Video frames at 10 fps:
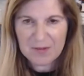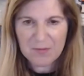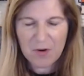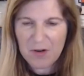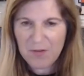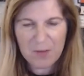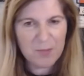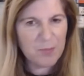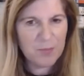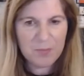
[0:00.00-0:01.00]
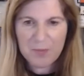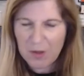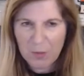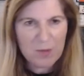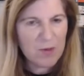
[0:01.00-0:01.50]
Very, very, you
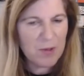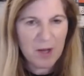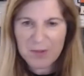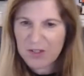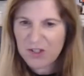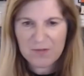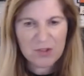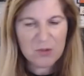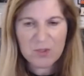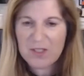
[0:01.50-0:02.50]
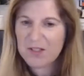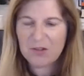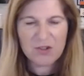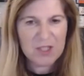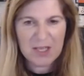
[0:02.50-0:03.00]
know, we, we publish every two weeks.
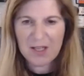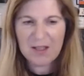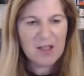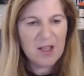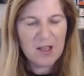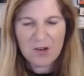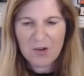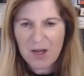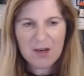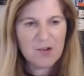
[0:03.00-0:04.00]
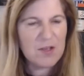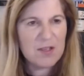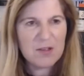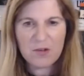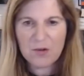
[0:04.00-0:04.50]
Here's your data, your
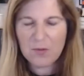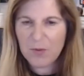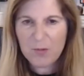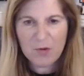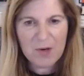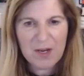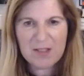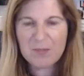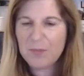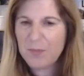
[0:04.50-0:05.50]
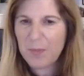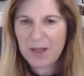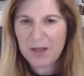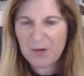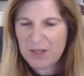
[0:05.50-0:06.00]
hiring, your promo rates
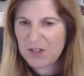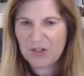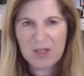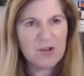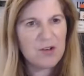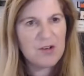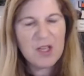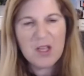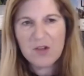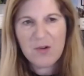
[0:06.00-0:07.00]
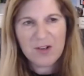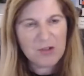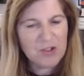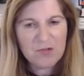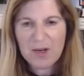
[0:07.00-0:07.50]
by race and gender, your
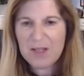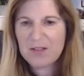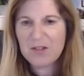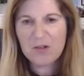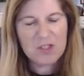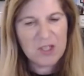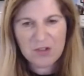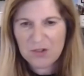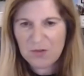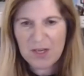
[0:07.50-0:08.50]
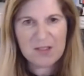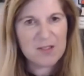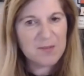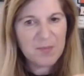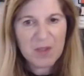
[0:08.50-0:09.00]
attrition rates, your retention
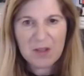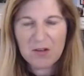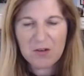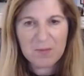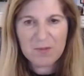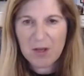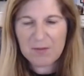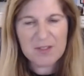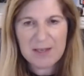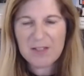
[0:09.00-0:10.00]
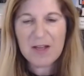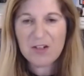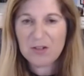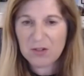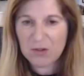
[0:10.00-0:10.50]
rates, your
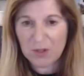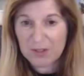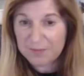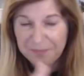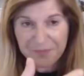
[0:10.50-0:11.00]
satisfaction scores.